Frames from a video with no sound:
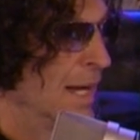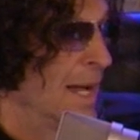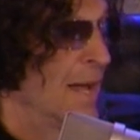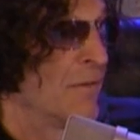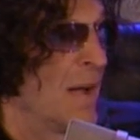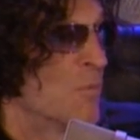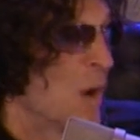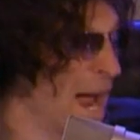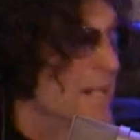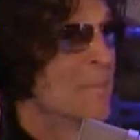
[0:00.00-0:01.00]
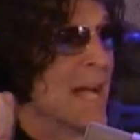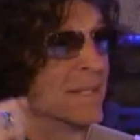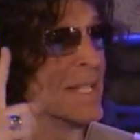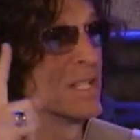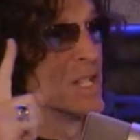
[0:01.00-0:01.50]
if I'm right
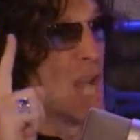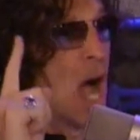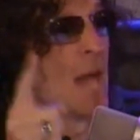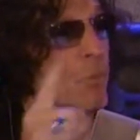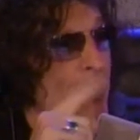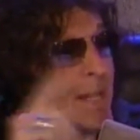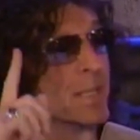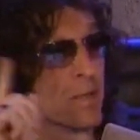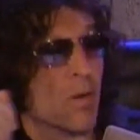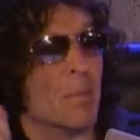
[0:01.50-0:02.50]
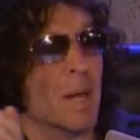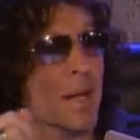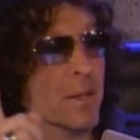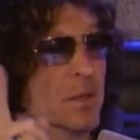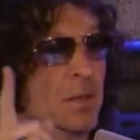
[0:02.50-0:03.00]
about this, Jan will make this all
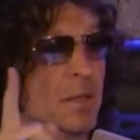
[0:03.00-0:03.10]
better.